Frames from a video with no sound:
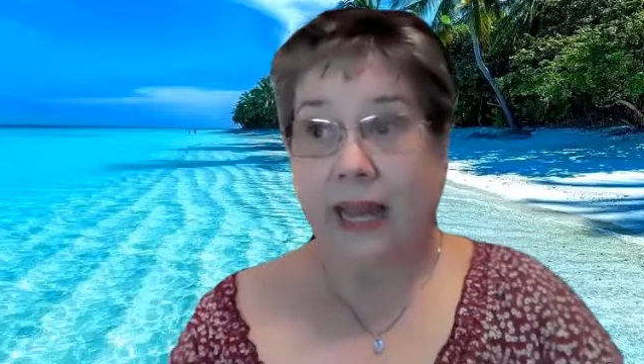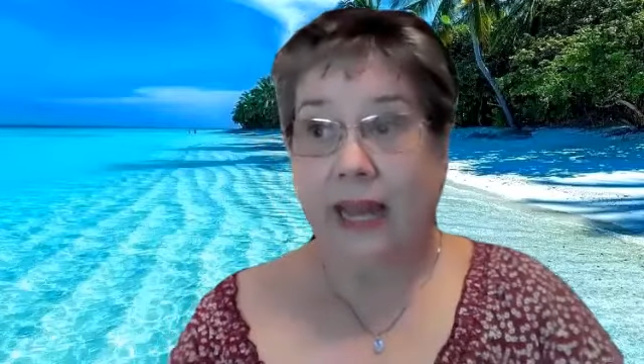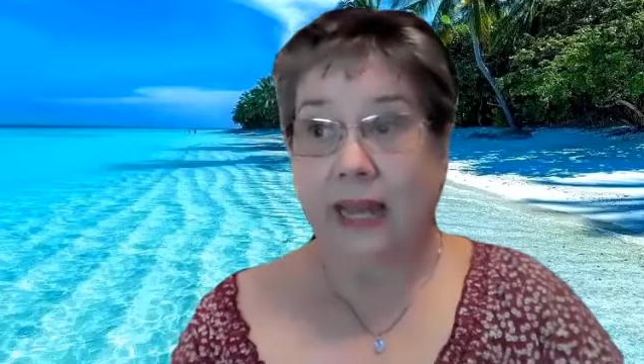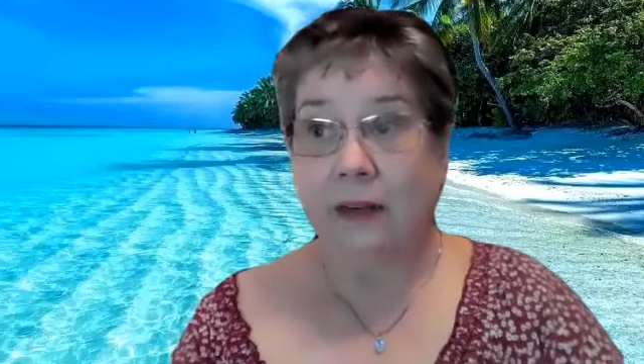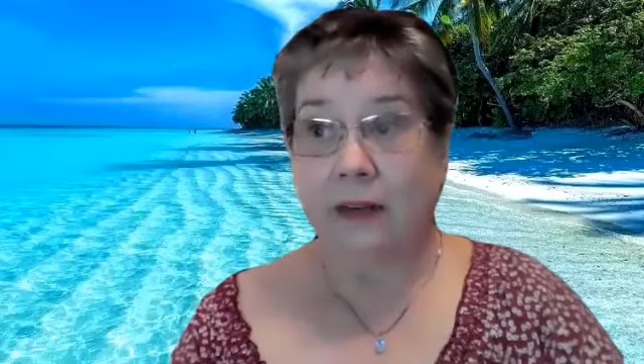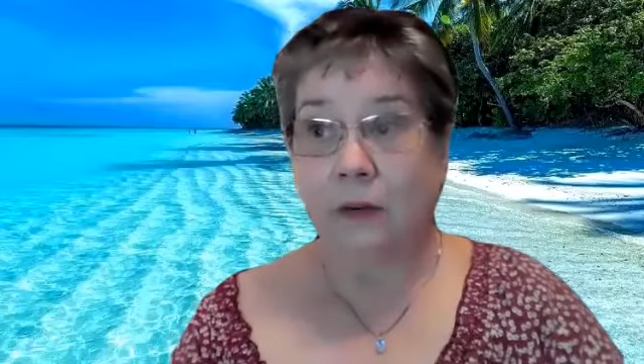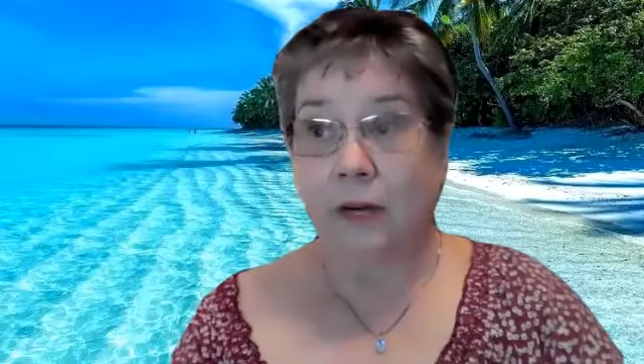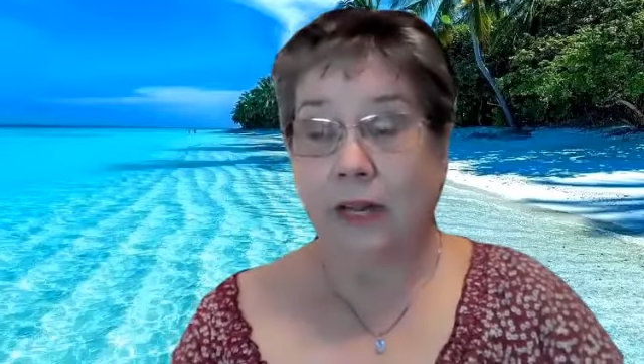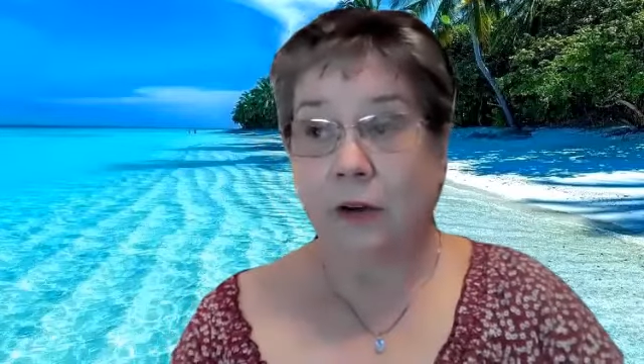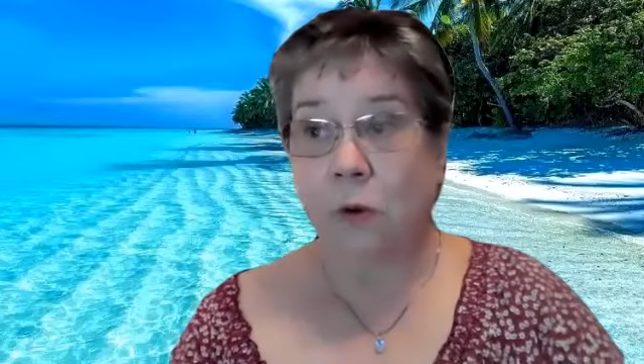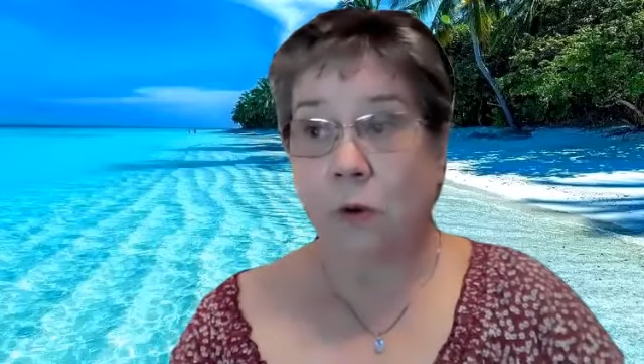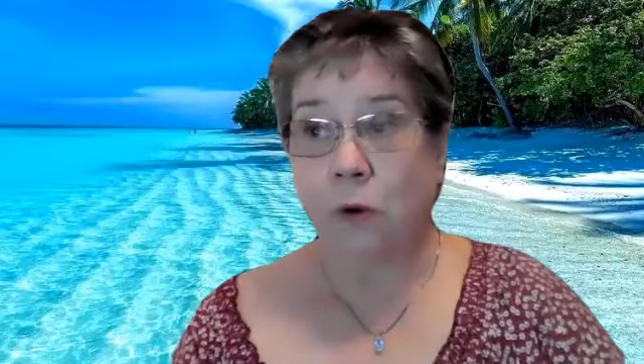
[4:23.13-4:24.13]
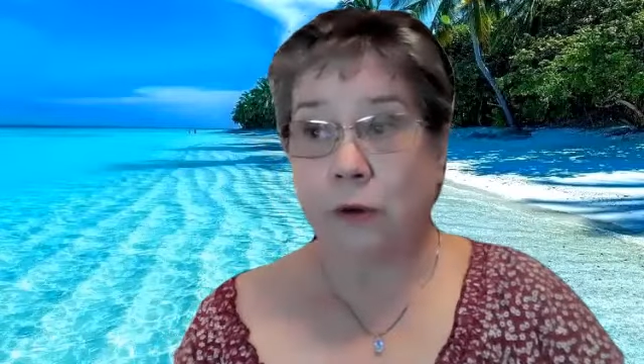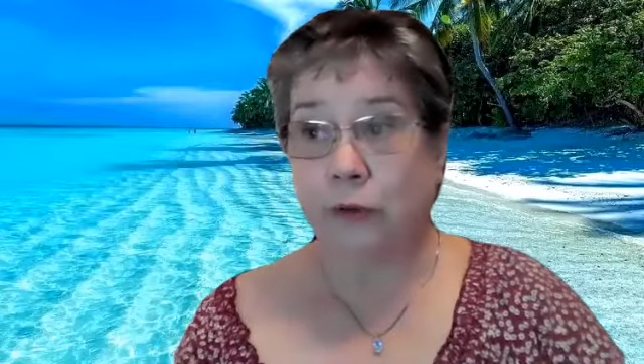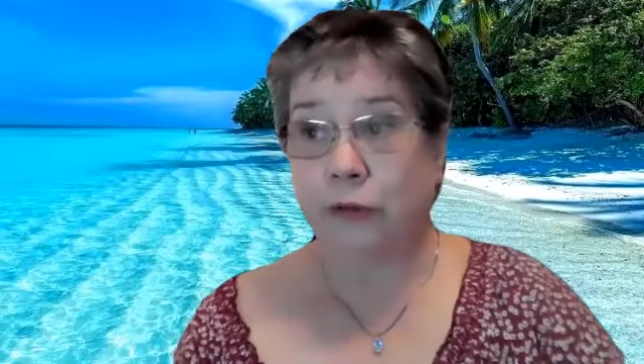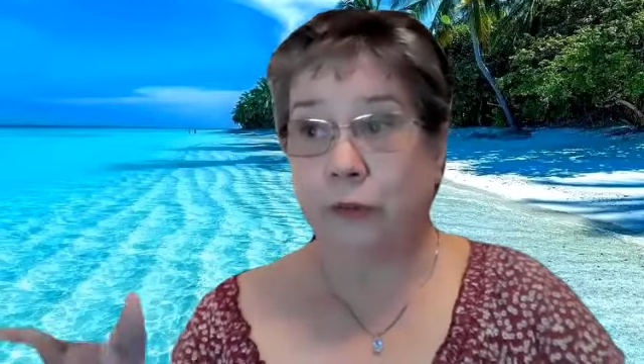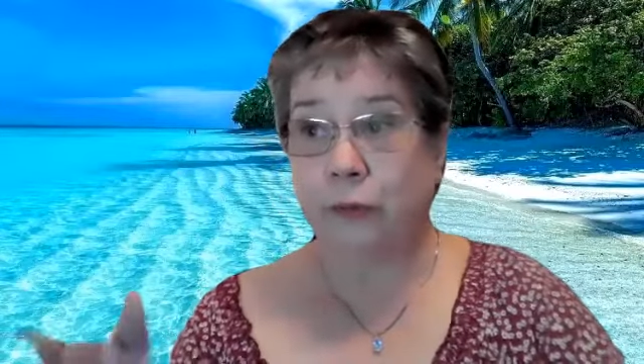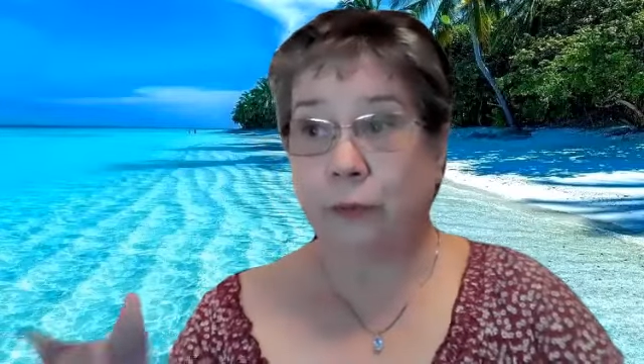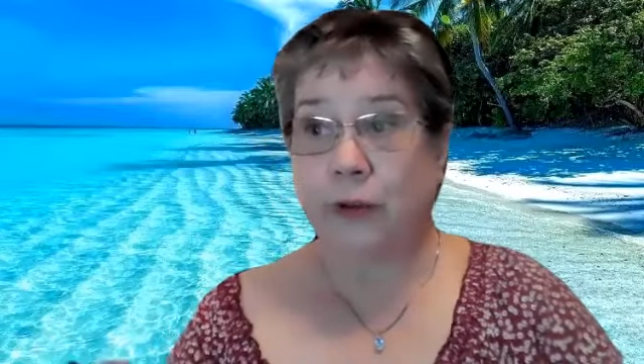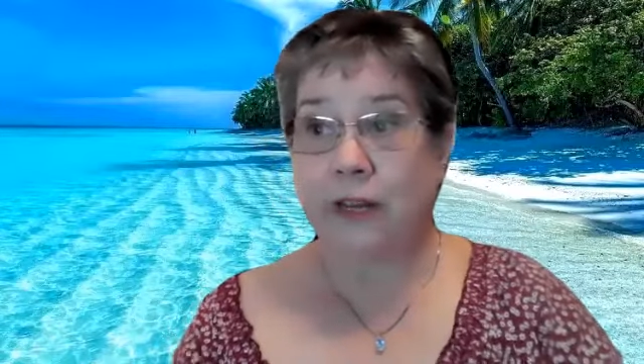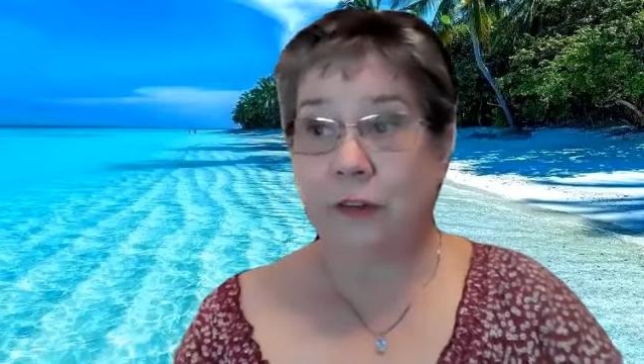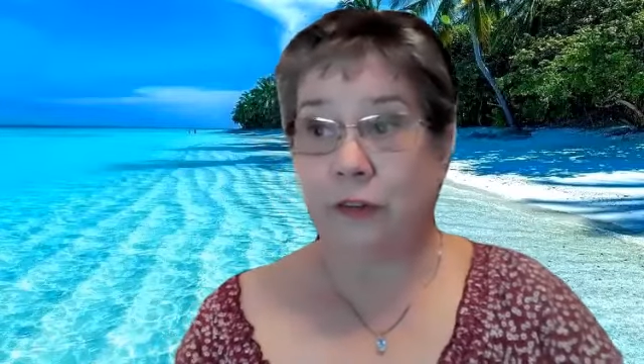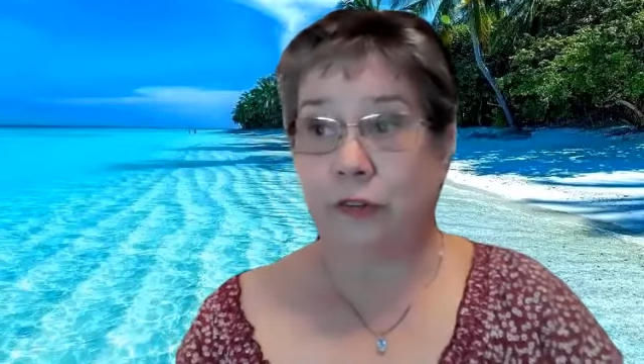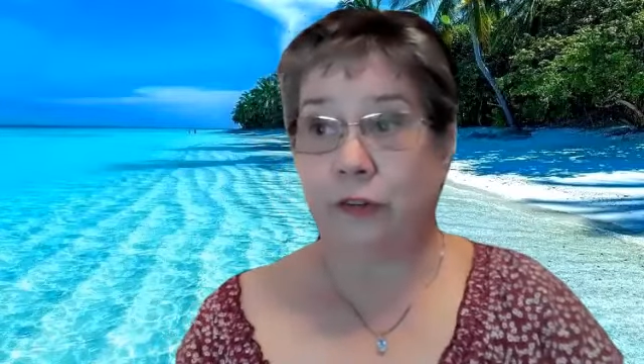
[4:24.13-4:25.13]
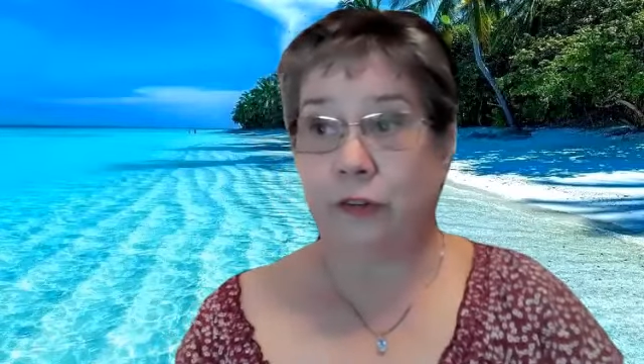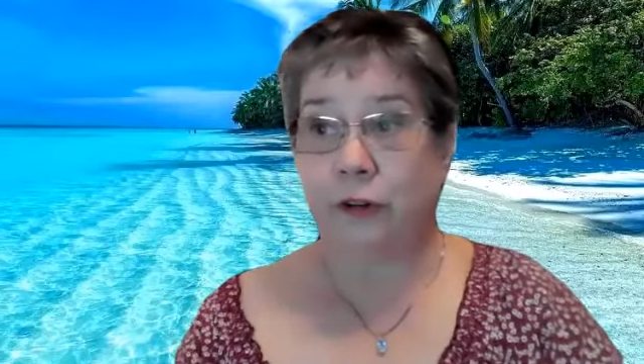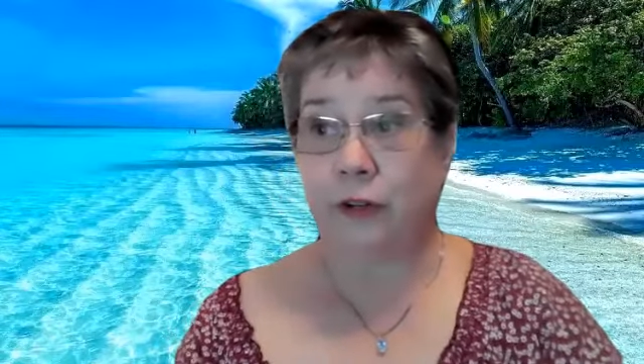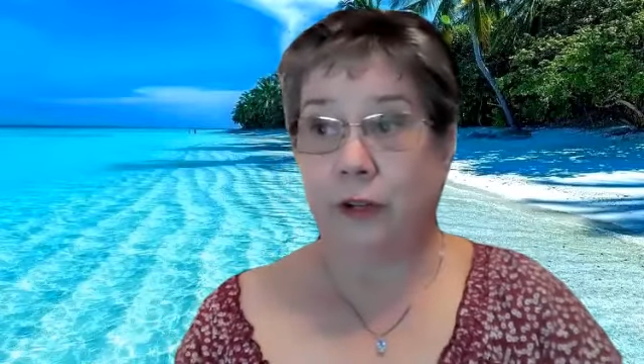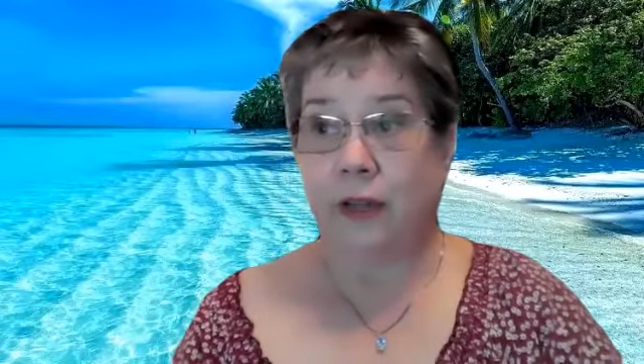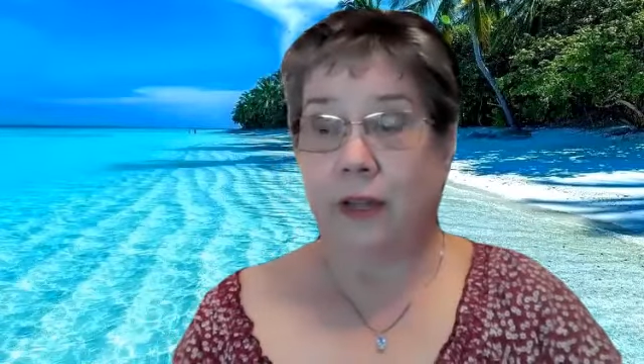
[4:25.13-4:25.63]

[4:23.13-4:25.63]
And in order to reach